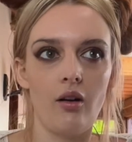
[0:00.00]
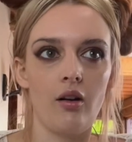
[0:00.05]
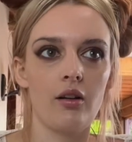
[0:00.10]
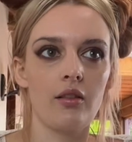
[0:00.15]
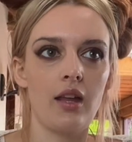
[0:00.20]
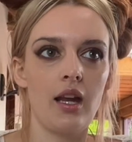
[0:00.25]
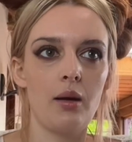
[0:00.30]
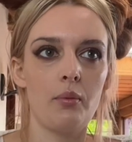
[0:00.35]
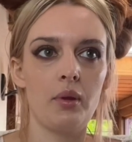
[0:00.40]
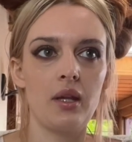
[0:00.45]
Are
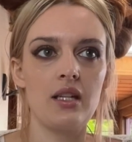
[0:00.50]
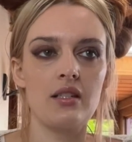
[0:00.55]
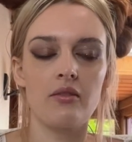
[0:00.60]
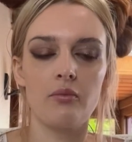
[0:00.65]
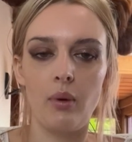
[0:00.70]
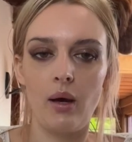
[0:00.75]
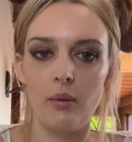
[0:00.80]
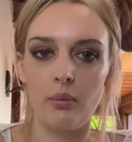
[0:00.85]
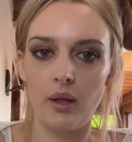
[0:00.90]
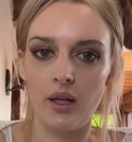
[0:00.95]
they a place of
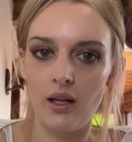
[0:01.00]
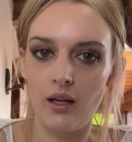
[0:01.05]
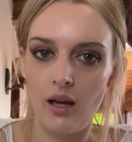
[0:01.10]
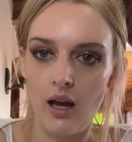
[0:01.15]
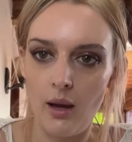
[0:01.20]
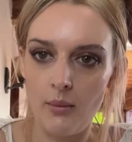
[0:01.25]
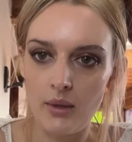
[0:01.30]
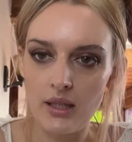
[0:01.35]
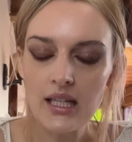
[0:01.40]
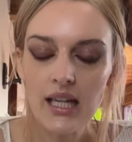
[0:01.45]
public
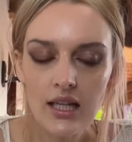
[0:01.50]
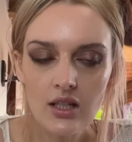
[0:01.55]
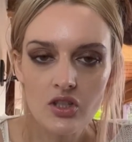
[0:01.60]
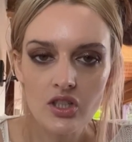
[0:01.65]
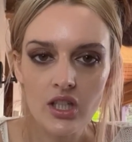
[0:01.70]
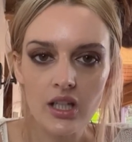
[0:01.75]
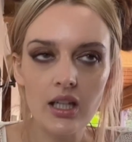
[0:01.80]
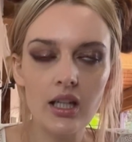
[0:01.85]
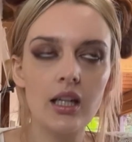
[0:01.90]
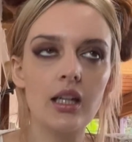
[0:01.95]

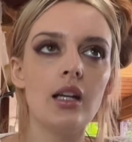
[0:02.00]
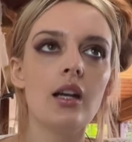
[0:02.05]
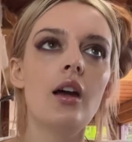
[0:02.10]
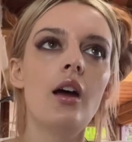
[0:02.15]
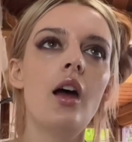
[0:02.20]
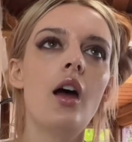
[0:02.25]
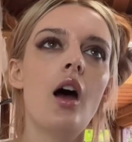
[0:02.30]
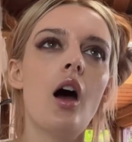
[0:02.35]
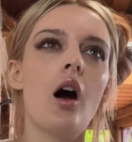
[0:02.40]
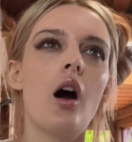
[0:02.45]
accommodation?
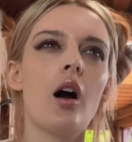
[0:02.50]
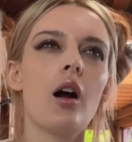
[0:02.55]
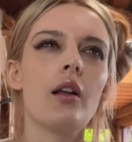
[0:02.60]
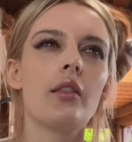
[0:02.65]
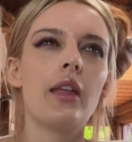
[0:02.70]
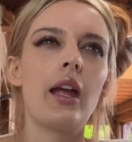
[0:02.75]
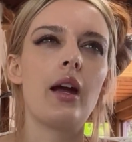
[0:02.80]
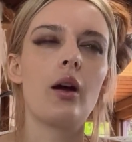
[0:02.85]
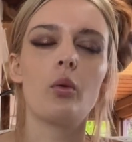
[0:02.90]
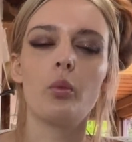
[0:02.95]
Are
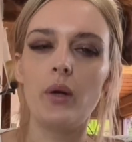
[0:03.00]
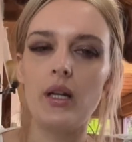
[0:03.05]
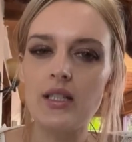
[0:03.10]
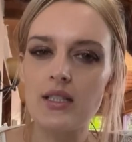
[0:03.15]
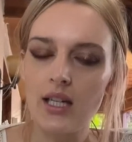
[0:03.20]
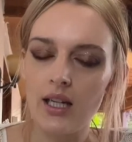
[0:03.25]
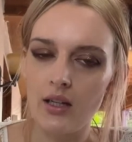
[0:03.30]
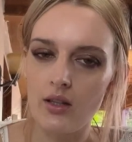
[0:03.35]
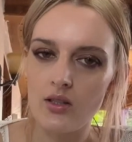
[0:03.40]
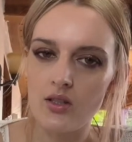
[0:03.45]
they a
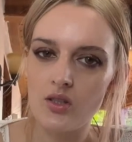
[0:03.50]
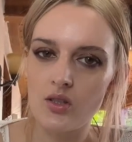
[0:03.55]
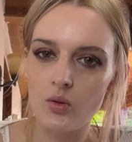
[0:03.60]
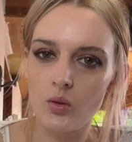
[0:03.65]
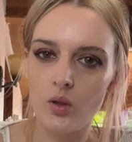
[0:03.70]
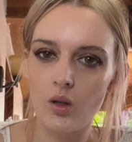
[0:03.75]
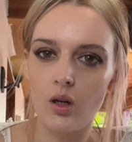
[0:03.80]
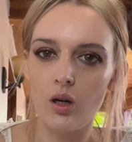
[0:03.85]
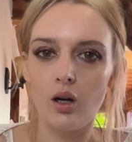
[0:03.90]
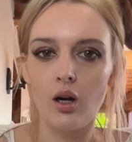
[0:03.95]
retail
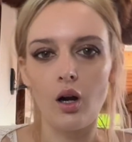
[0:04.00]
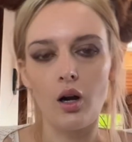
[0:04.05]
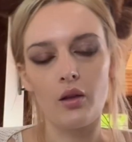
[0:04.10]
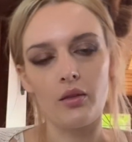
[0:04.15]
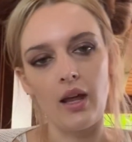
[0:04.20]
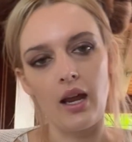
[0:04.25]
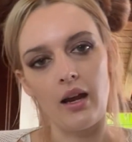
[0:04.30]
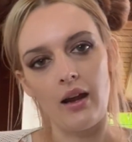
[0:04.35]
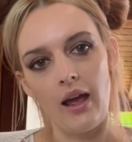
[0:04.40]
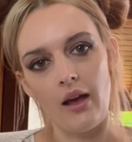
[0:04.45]
store? Are
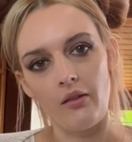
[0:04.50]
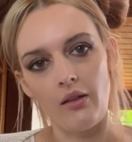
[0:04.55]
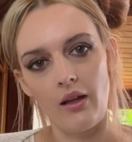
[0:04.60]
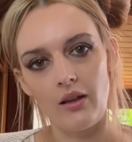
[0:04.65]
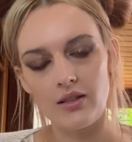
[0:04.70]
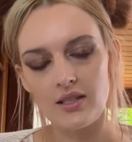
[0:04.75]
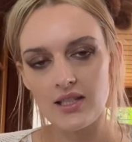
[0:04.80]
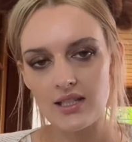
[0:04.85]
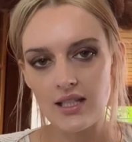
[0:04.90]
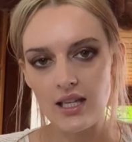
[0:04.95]
they an
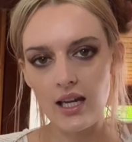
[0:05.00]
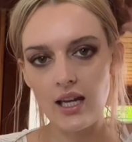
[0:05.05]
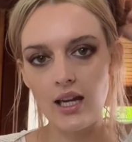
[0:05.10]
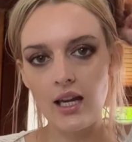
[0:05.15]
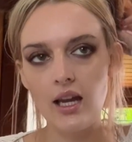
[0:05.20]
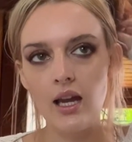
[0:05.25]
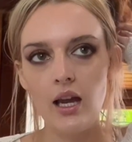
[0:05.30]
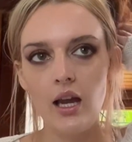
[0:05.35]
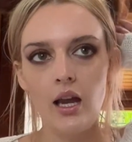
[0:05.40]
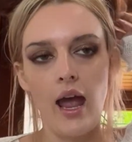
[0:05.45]

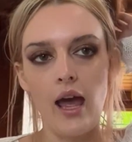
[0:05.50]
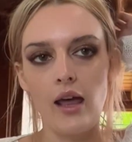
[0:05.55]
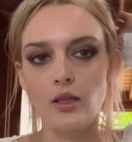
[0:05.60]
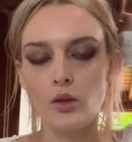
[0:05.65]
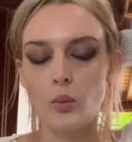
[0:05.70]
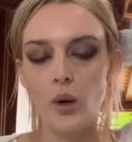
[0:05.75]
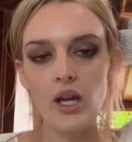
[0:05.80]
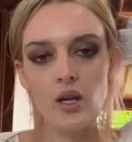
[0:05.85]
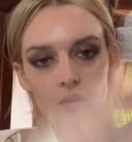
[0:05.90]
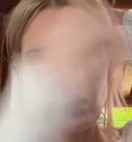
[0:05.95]
LLC? And the
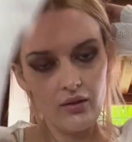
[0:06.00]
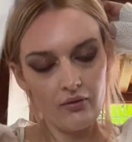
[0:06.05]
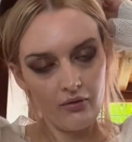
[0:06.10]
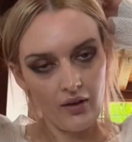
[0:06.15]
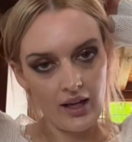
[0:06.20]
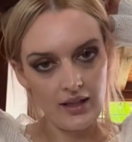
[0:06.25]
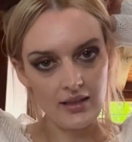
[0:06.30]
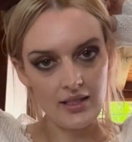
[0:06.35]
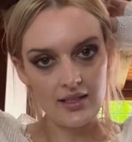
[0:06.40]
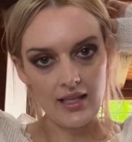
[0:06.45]
way you can
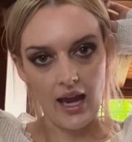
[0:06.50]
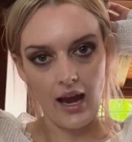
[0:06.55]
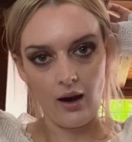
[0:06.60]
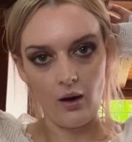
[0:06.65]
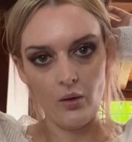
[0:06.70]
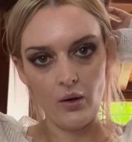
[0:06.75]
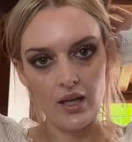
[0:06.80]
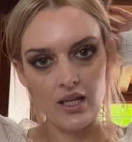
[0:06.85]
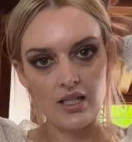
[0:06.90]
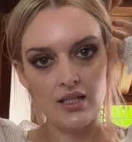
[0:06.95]
find this
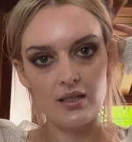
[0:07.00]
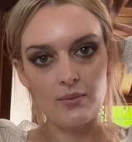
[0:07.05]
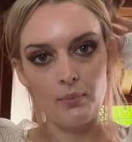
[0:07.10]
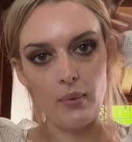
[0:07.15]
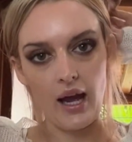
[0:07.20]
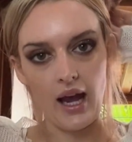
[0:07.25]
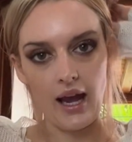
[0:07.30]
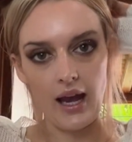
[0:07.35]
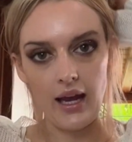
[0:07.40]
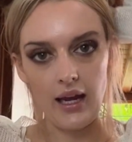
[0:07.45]
out is
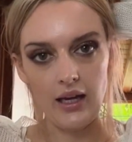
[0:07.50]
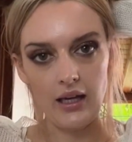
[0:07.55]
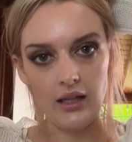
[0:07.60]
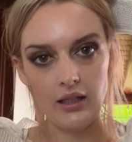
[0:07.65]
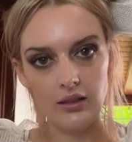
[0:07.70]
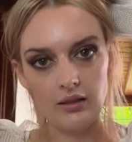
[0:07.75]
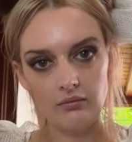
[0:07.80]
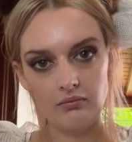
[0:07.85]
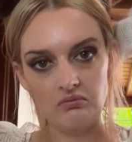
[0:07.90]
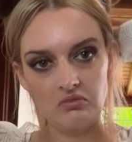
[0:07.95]
by
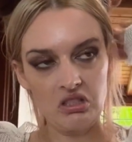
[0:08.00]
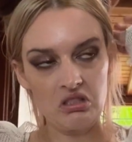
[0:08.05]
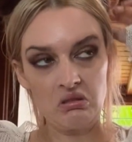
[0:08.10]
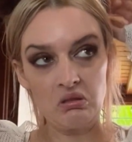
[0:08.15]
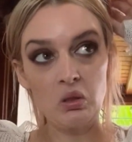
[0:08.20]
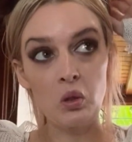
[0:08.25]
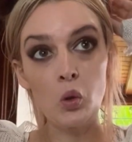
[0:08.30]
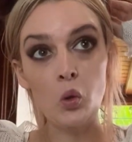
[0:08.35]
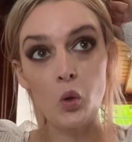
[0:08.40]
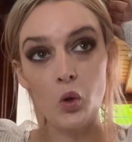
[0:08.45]
just
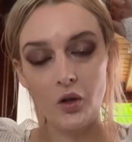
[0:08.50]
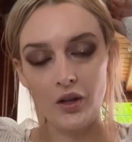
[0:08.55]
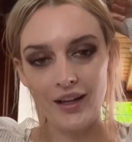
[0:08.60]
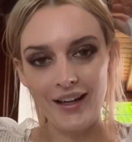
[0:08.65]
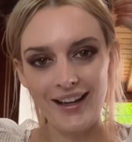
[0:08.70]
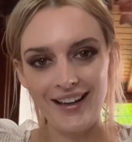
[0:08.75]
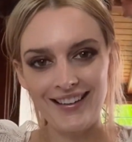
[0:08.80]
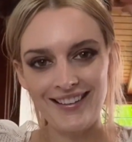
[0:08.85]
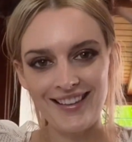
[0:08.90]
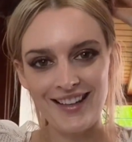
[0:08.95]

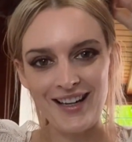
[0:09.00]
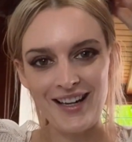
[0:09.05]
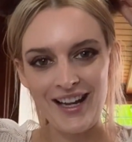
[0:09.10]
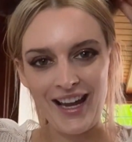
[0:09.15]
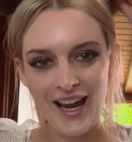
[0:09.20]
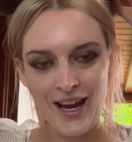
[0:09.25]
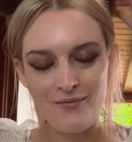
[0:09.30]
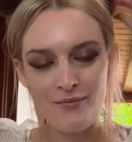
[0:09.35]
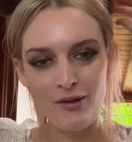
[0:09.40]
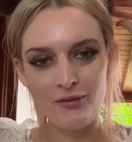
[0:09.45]
Googling the
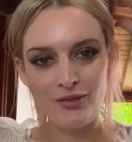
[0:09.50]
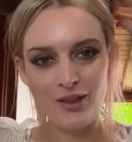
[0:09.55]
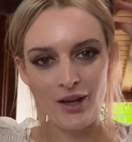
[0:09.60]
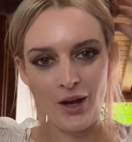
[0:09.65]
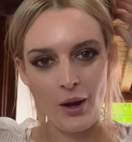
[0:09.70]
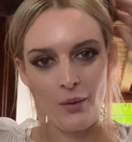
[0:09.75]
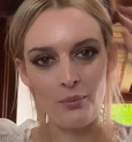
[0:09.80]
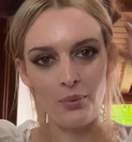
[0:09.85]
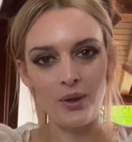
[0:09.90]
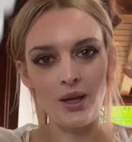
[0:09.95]
name of the
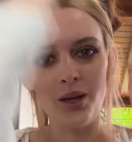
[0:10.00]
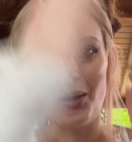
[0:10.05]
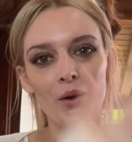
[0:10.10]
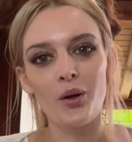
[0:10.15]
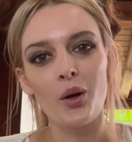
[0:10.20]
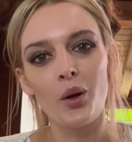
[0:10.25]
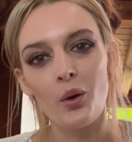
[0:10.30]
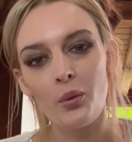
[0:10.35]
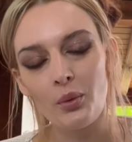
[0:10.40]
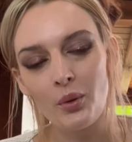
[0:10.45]
company or
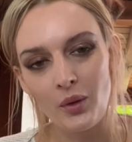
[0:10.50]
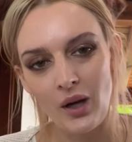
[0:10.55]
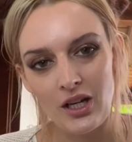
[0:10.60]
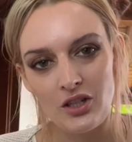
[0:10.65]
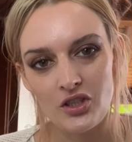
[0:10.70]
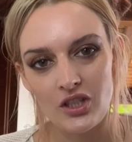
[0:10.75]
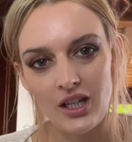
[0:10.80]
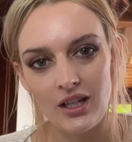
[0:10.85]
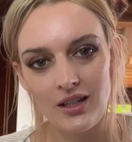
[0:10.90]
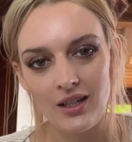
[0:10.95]

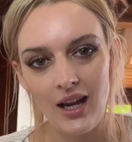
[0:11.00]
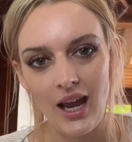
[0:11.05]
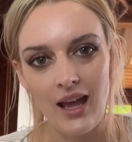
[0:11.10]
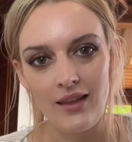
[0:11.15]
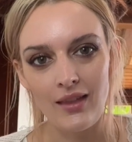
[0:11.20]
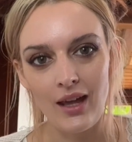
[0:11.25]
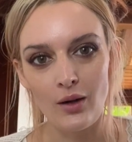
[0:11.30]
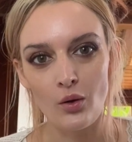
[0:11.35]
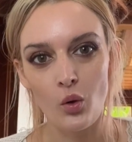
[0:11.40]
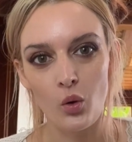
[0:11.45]
corporation and
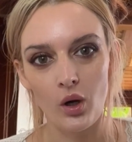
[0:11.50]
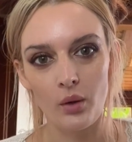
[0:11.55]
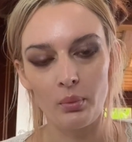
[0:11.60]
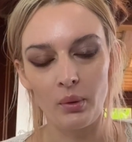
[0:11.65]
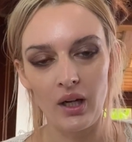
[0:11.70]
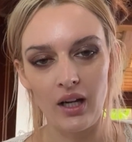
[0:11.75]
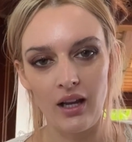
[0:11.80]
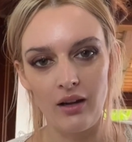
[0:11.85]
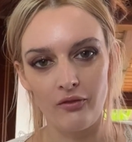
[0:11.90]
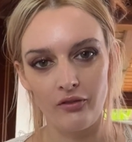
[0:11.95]
then
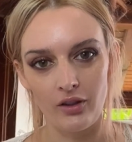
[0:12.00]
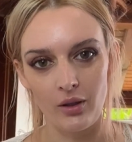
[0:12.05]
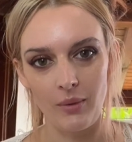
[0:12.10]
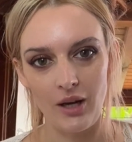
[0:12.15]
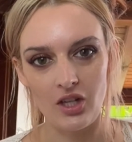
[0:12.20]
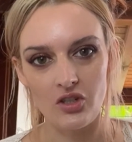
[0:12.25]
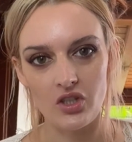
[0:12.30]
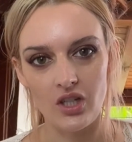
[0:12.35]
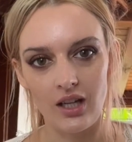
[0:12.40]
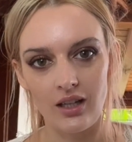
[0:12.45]
corporate
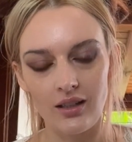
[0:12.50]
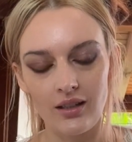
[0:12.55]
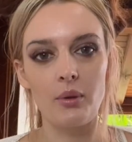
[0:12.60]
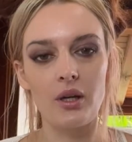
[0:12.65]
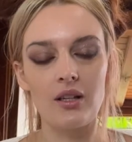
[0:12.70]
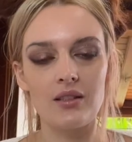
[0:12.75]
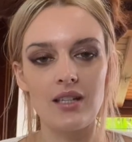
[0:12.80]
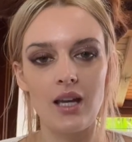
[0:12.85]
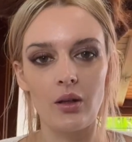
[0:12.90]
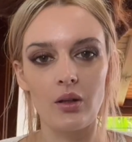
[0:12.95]
information.
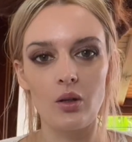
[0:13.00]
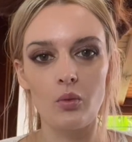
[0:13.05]
It'll tell you